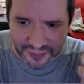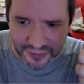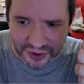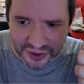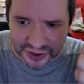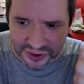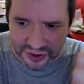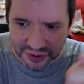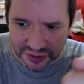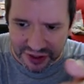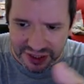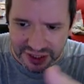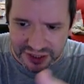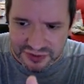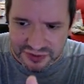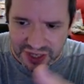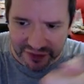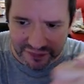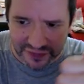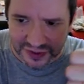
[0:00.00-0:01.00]
You don't need to
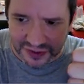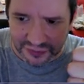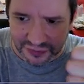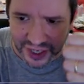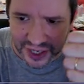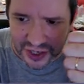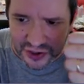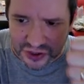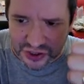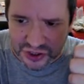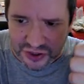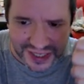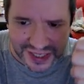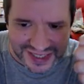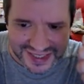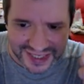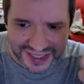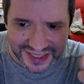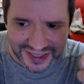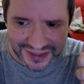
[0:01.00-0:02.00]
have it ready to shoot in
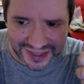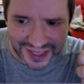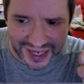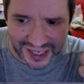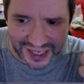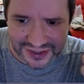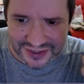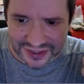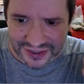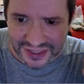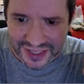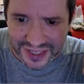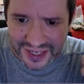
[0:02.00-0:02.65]
single action.